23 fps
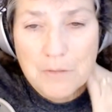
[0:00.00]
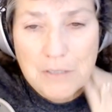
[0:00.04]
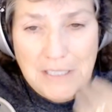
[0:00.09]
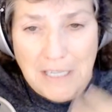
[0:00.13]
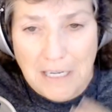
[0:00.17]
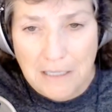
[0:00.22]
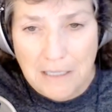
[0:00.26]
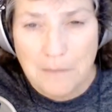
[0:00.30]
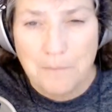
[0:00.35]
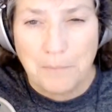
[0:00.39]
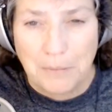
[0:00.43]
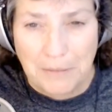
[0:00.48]
It was
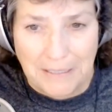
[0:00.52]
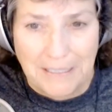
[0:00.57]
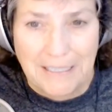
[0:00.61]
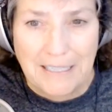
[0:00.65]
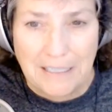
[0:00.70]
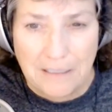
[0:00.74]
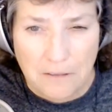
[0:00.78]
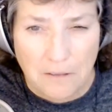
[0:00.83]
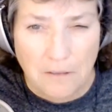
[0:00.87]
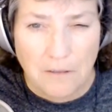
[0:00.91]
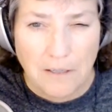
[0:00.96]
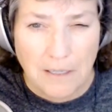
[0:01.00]
kind of
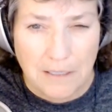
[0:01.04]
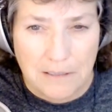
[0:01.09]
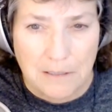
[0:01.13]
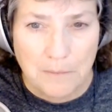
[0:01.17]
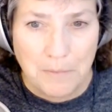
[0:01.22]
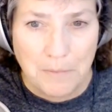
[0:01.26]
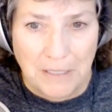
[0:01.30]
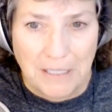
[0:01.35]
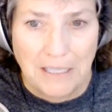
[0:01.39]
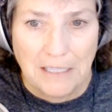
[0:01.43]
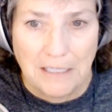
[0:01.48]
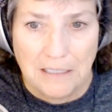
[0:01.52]
planned at
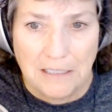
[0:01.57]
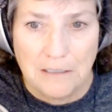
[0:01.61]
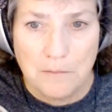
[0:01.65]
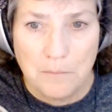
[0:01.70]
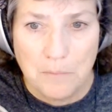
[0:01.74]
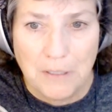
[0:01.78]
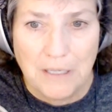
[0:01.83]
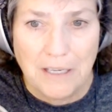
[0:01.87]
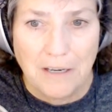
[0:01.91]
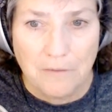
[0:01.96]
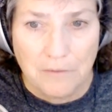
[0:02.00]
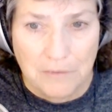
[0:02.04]
the beginning to
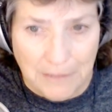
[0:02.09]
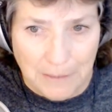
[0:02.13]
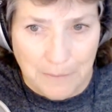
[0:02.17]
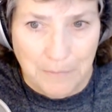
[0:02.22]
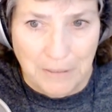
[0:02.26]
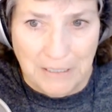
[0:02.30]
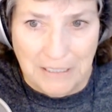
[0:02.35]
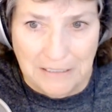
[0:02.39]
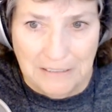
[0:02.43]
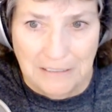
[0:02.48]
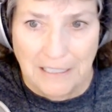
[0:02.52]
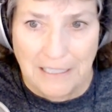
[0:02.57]
be of
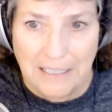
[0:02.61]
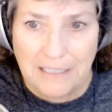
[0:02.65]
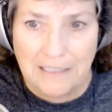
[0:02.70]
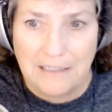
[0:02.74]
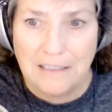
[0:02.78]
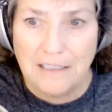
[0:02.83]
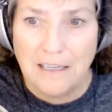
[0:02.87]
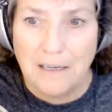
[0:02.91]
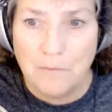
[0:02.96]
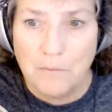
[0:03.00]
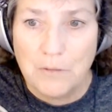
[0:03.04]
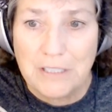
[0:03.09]
limited
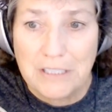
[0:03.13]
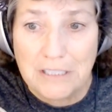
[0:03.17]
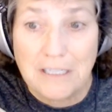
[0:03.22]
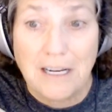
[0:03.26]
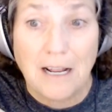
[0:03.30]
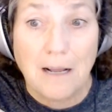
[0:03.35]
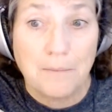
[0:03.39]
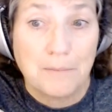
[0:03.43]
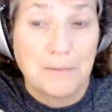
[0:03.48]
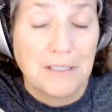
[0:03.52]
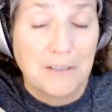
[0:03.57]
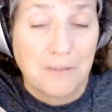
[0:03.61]
length, and we
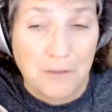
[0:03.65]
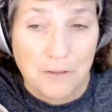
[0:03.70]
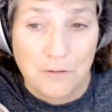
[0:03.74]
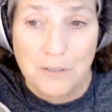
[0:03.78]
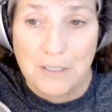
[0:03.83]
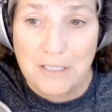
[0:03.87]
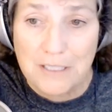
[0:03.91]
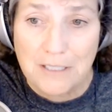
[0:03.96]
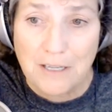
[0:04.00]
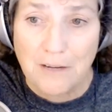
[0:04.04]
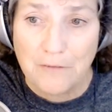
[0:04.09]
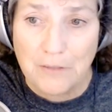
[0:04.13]
stopped at
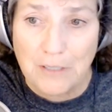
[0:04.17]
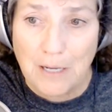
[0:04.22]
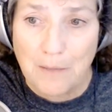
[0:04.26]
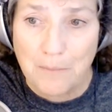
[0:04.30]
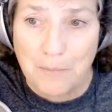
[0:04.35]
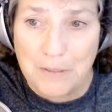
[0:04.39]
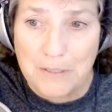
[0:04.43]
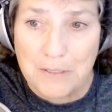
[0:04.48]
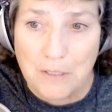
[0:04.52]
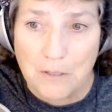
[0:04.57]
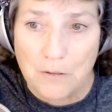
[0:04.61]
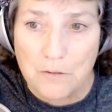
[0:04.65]
37
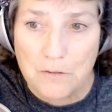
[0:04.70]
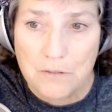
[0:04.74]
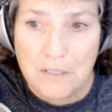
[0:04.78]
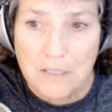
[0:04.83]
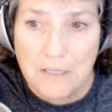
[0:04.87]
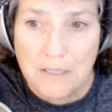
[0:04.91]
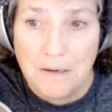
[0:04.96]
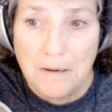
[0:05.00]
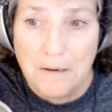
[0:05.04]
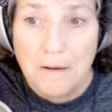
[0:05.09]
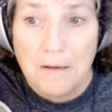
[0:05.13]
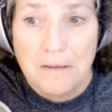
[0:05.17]

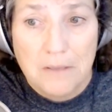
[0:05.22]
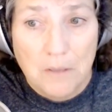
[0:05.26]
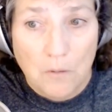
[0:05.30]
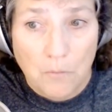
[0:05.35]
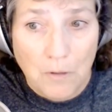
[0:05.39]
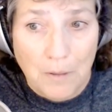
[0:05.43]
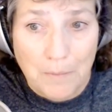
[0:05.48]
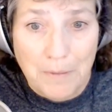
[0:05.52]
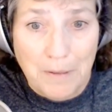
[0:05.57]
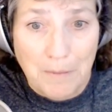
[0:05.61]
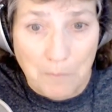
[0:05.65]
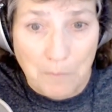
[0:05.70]
episodes. There
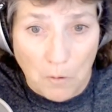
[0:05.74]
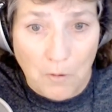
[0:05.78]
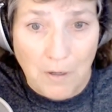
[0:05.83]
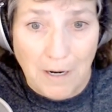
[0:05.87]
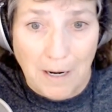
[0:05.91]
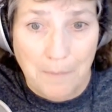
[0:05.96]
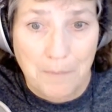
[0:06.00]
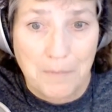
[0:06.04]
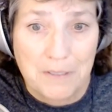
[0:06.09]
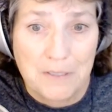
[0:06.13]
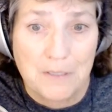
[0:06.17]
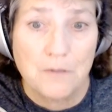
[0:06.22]
will be
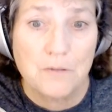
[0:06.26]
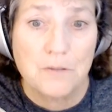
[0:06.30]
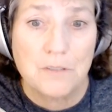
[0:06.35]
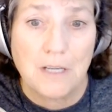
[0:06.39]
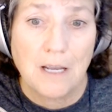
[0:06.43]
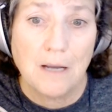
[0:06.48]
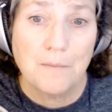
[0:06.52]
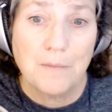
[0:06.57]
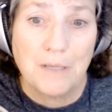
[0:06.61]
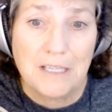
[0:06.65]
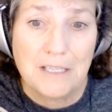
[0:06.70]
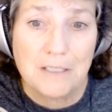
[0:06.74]
more episodes
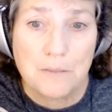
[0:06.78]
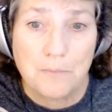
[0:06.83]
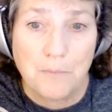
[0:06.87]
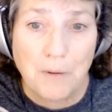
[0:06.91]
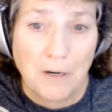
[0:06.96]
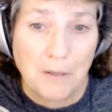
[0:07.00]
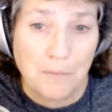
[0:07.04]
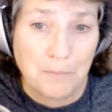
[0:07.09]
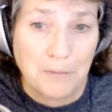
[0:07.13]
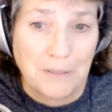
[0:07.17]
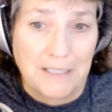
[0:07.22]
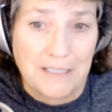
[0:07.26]
coming as
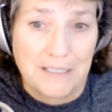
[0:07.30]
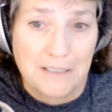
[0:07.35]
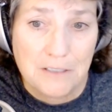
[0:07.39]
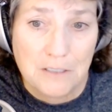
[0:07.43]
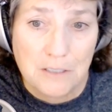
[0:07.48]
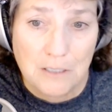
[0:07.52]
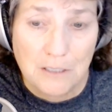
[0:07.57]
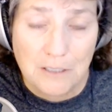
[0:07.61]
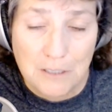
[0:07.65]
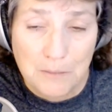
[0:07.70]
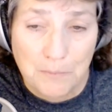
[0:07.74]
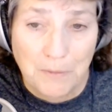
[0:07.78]
Bart
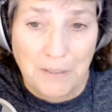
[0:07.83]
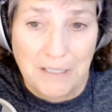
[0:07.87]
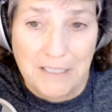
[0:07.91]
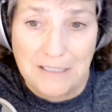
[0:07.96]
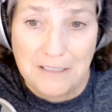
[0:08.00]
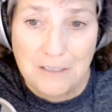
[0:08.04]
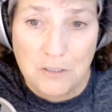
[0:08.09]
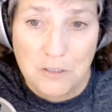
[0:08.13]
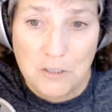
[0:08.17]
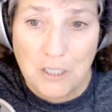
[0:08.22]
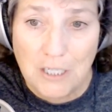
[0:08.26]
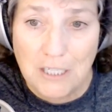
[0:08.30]
plans to
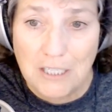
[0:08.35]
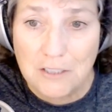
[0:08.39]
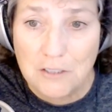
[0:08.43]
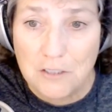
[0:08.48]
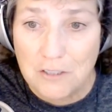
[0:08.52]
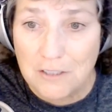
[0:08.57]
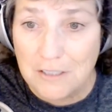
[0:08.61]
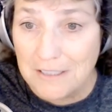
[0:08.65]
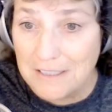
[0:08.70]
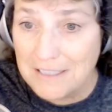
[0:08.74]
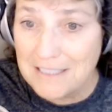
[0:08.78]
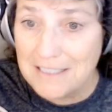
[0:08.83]
explain the
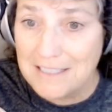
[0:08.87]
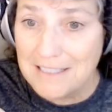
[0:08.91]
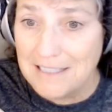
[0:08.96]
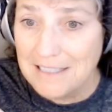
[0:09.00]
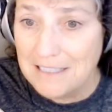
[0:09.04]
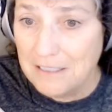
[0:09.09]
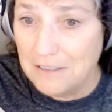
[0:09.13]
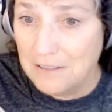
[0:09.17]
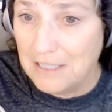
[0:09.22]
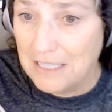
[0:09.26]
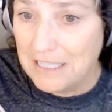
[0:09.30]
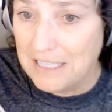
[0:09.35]
change to
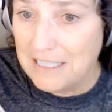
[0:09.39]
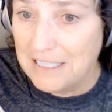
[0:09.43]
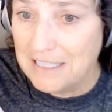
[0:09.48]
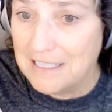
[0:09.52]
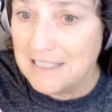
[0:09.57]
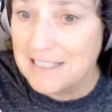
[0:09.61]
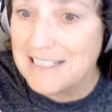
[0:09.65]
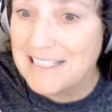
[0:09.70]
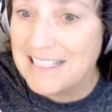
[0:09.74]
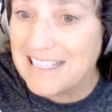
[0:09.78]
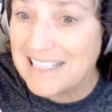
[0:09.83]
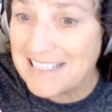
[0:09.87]

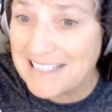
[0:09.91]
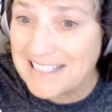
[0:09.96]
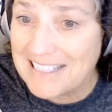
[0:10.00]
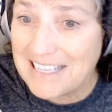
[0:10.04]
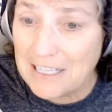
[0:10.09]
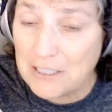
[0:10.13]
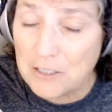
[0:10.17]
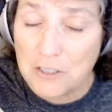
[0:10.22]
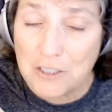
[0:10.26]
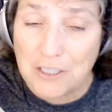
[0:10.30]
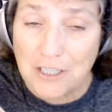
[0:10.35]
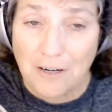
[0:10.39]
the
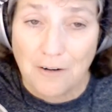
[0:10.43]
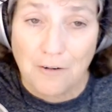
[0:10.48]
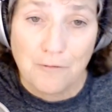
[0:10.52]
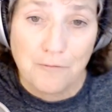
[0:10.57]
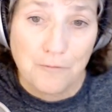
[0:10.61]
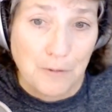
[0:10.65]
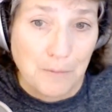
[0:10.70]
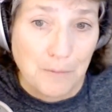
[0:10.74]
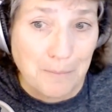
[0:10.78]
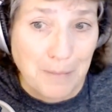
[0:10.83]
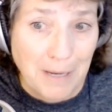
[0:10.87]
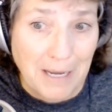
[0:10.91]
ZSH shell
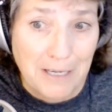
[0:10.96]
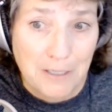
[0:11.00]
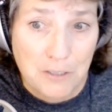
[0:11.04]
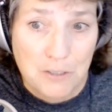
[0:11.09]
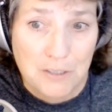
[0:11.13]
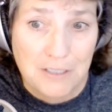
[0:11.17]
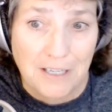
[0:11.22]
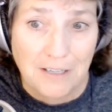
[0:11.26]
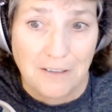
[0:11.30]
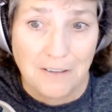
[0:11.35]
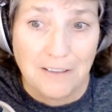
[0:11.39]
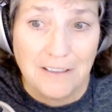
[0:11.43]
from
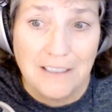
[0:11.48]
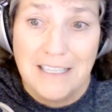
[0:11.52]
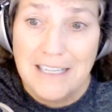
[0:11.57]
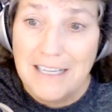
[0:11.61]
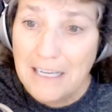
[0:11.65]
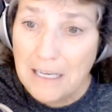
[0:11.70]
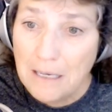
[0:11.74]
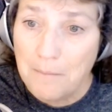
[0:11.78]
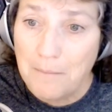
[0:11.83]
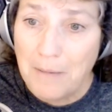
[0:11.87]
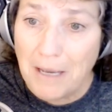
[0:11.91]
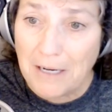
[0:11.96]
Bash shell
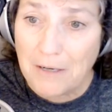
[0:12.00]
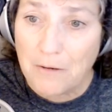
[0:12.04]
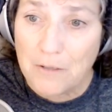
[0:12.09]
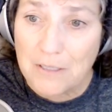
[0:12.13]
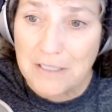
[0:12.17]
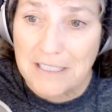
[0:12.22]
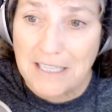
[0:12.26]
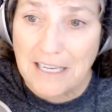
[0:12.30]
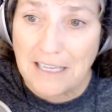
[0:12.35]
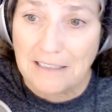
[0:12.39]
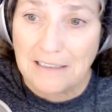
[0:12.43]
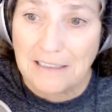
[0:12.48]
in
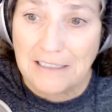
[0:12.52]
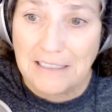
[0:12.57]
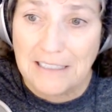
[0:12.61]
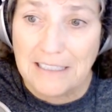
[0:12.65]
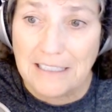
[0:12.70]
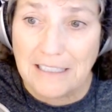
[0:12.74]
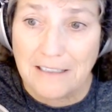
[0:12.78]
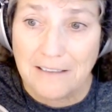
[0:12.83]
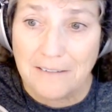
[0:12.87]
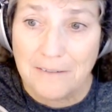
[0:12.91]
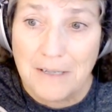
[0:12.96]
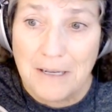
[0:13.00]
macOS
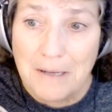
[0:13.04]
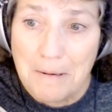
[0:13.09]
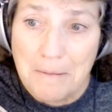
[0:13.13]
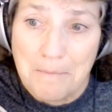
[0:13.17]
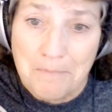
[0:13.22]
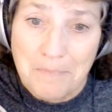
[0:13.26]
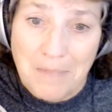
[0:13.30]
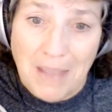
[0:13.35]
Catalina.